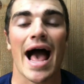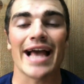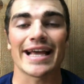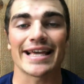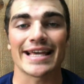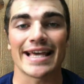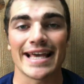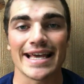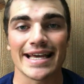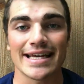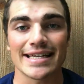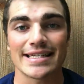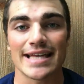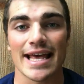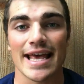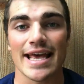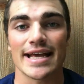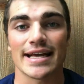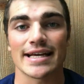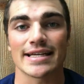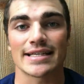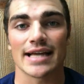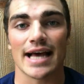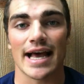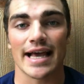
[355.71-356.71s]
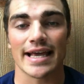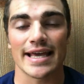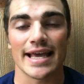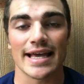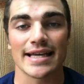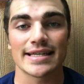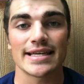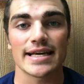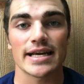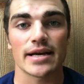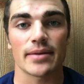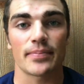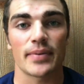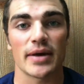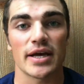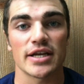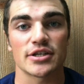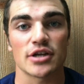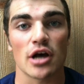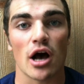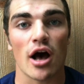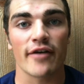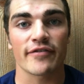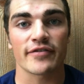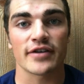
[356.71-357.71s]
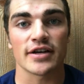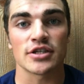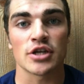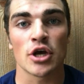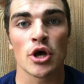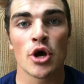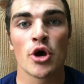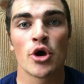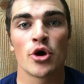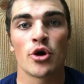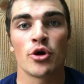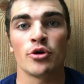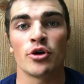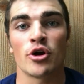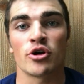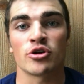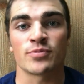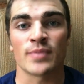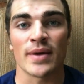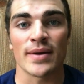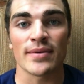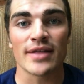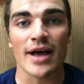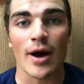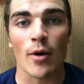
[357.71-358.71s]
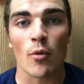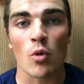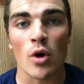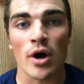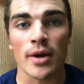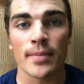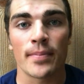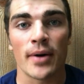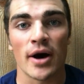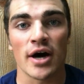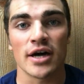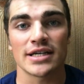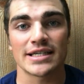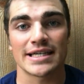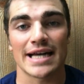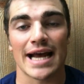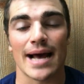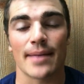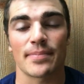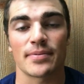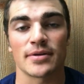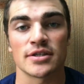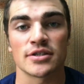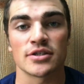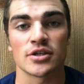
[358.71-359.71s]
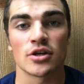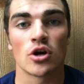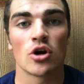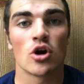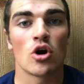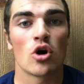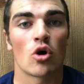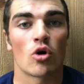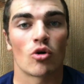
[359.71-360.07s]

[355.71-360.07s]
I can't take it, I can't take a pitch off because who knows, maybe that one punch happens